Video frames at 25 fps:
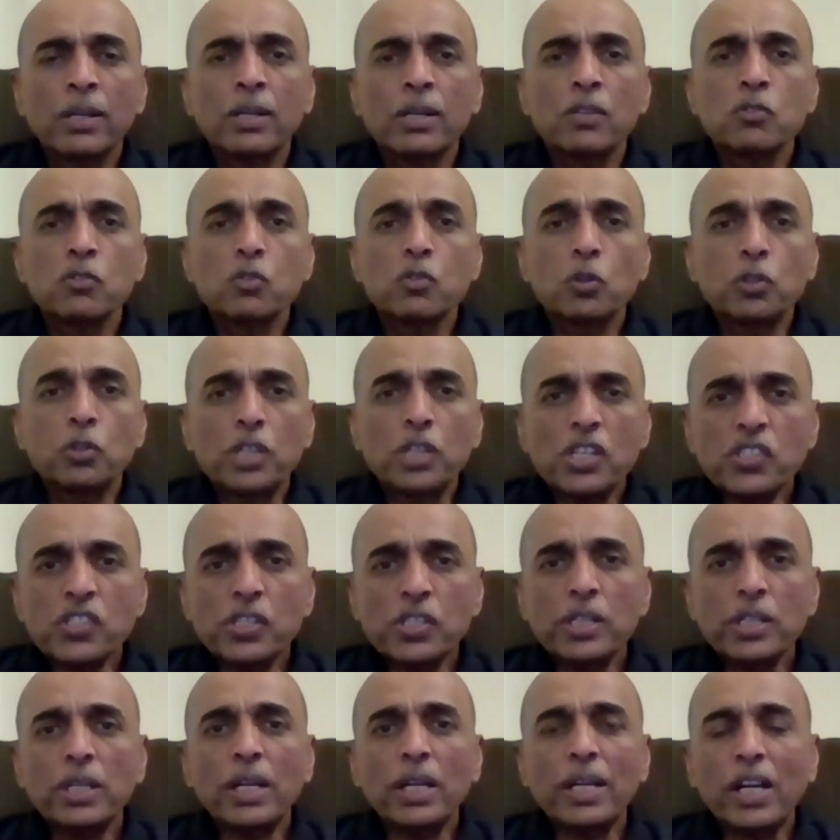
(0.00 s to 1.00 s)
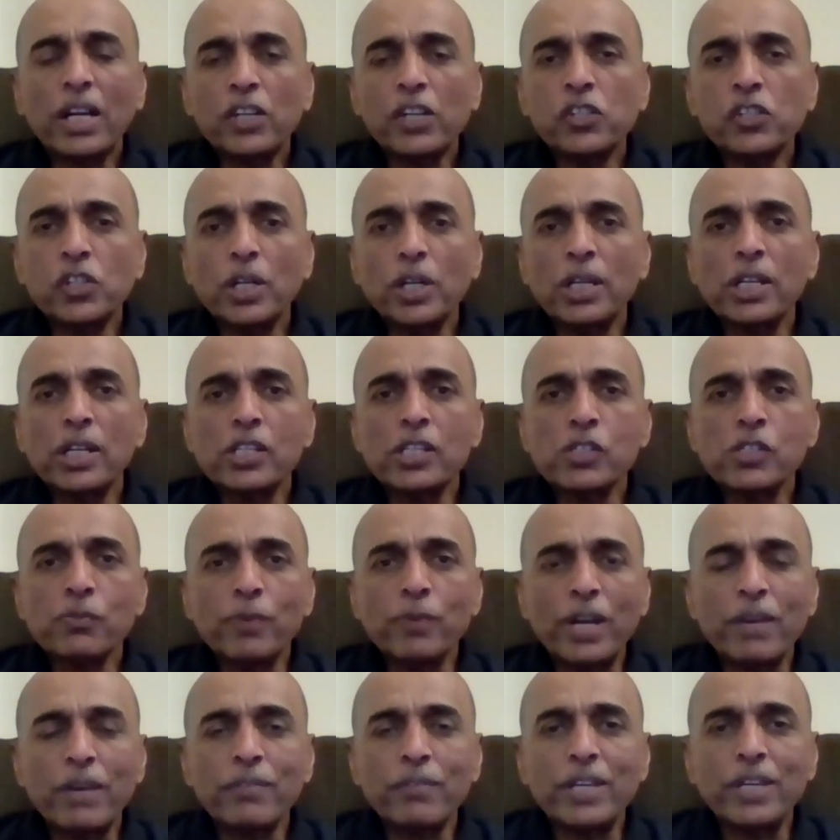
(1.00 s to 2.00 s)
So this in a nutshell is
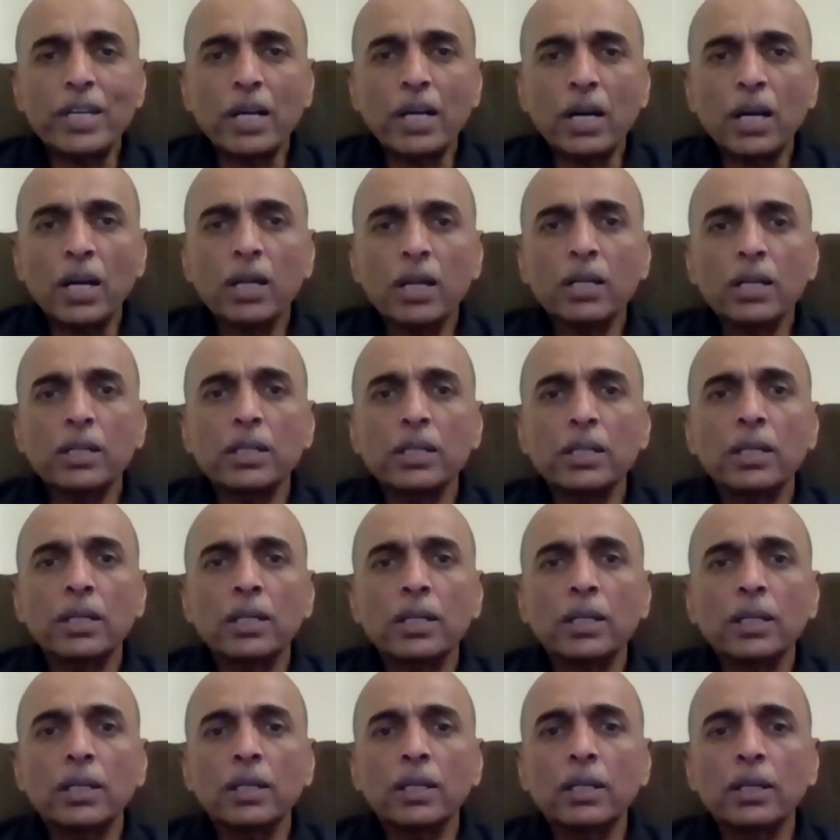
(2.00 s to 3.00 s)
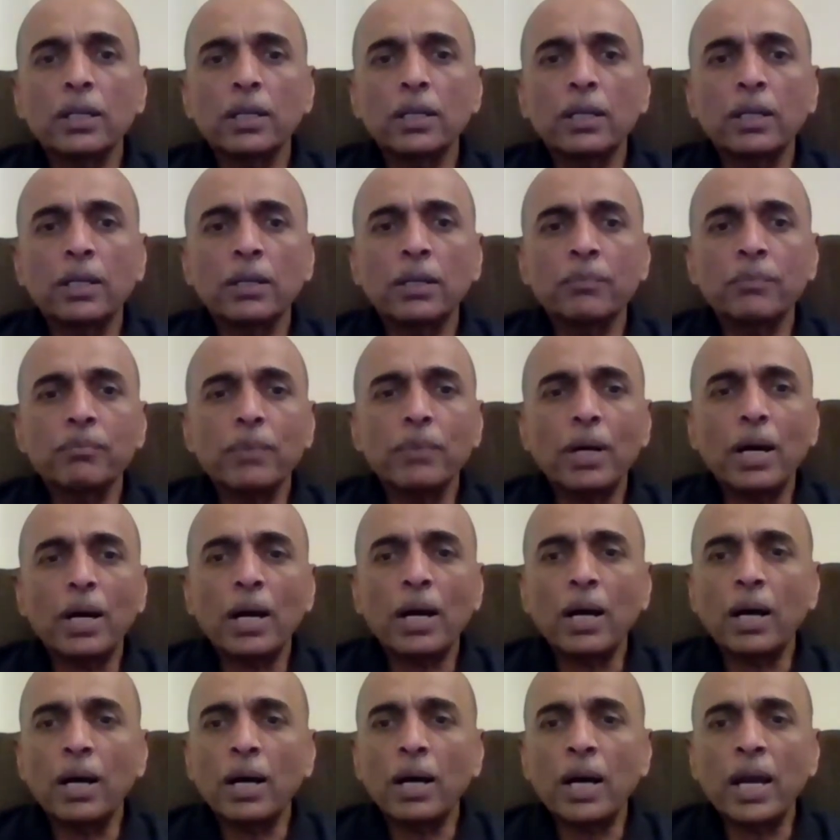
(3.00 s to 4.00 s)
where we are.
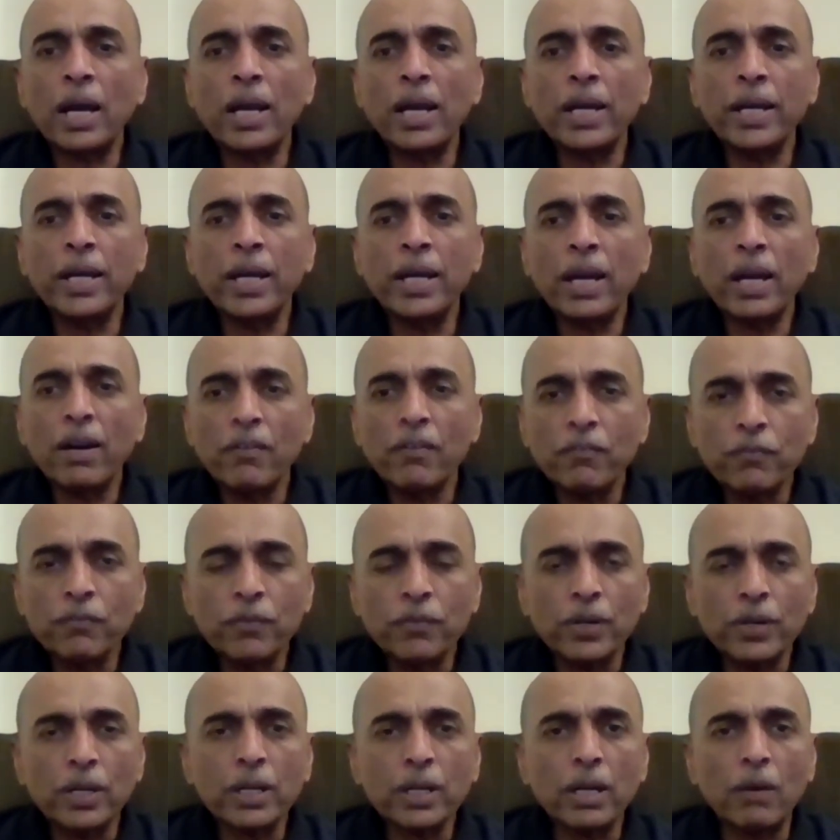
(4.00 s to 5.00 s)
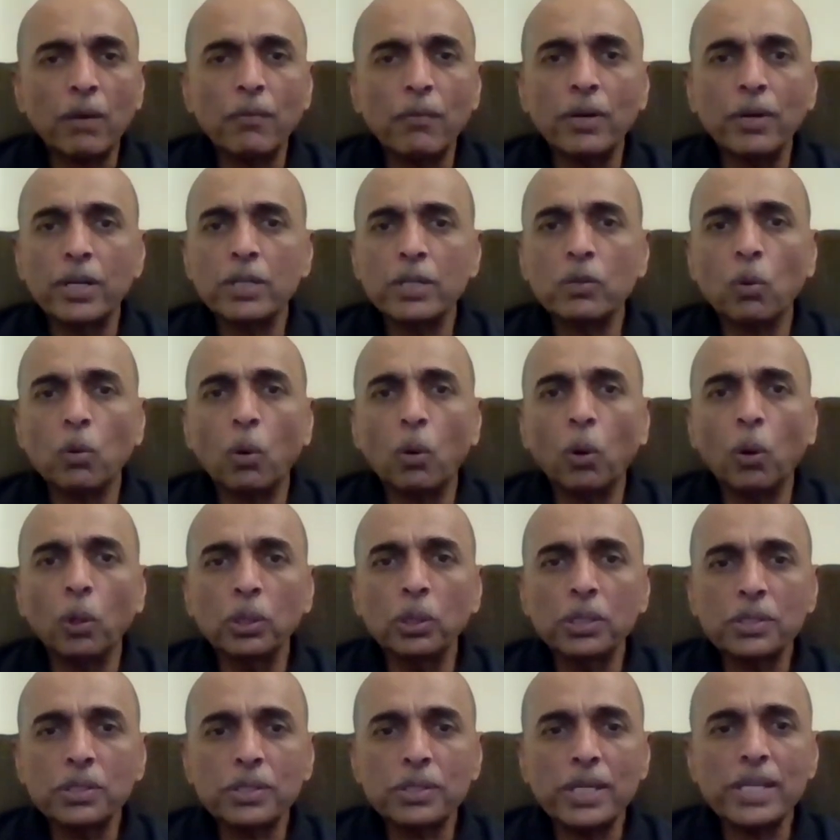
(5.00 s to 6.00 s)
I have covered all
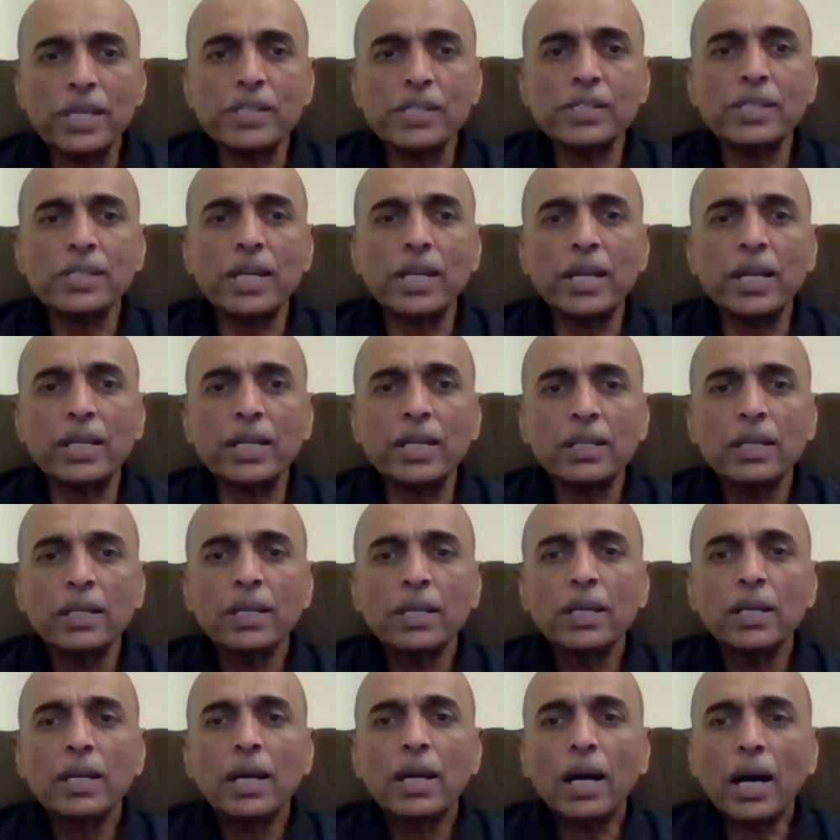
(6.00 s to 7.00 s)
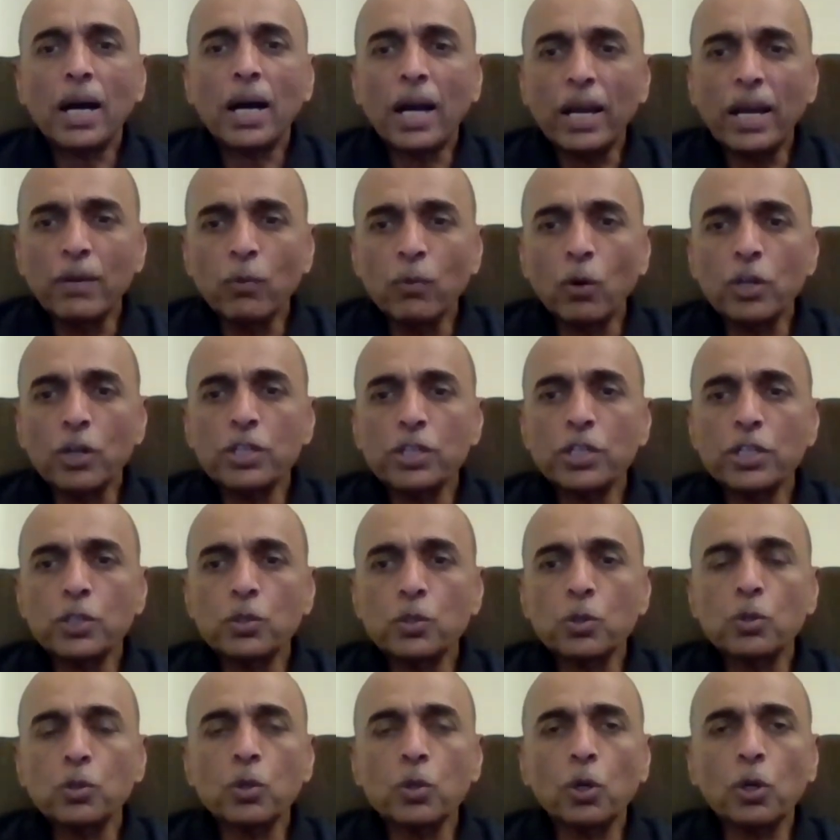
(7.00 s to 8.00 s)
the things that I wanted
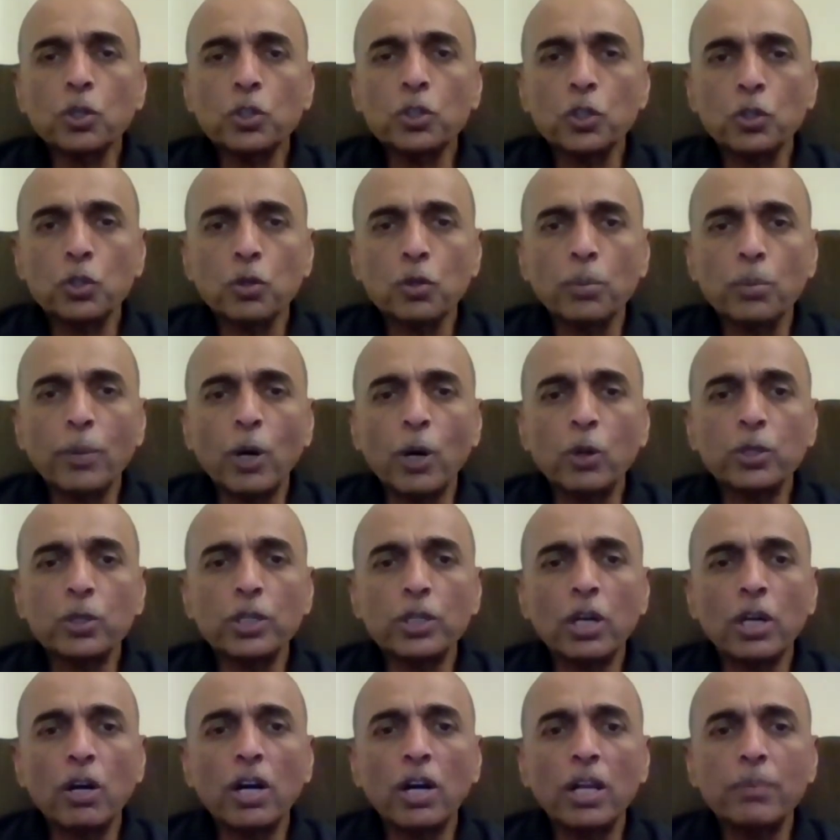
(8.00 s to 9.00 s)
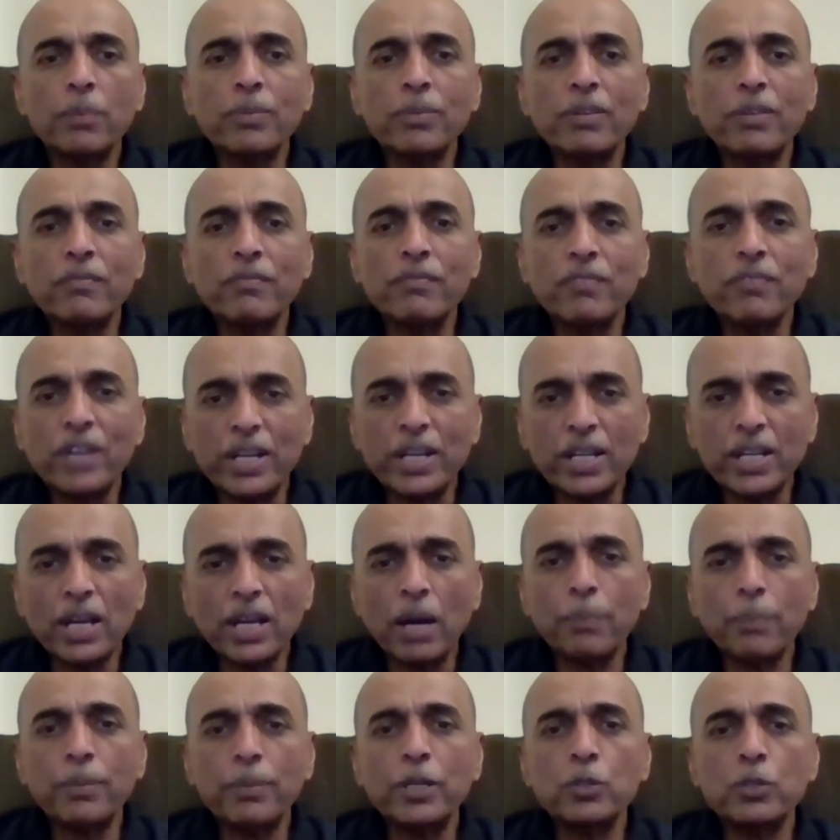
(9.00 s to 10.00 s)
to talk to you about. Now I'll be very
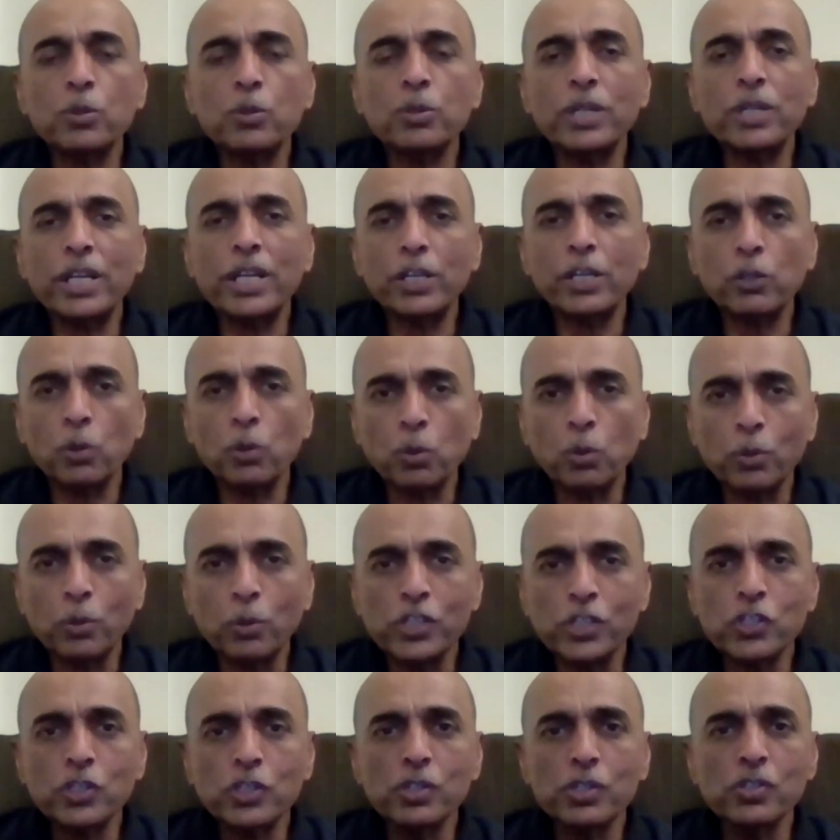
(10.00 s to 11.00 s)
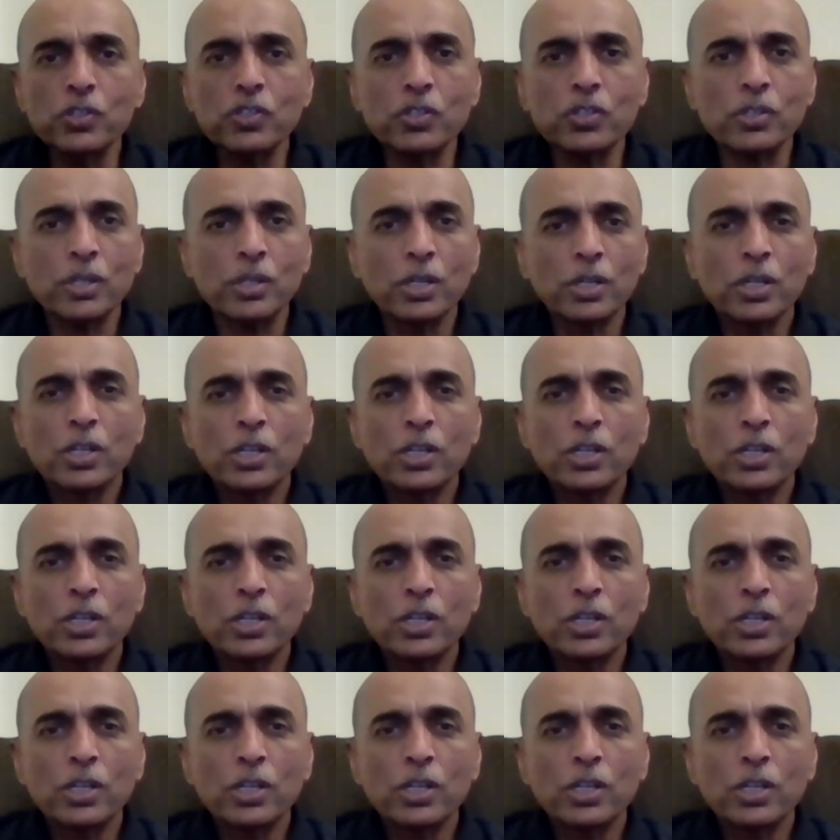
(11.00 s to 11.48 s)
happy to take your questions.